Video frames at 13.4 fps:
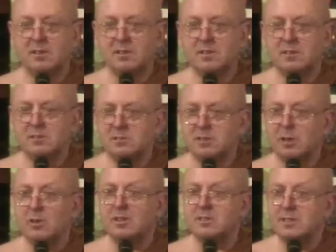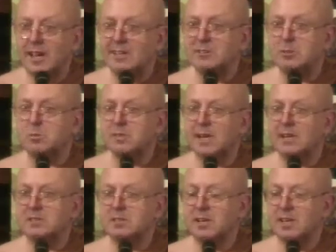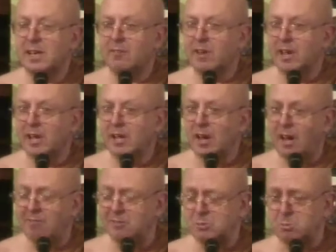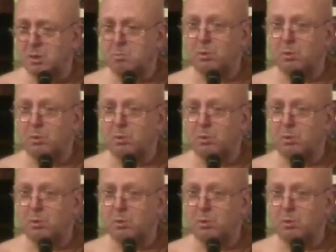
So the test was actually giving encouragement,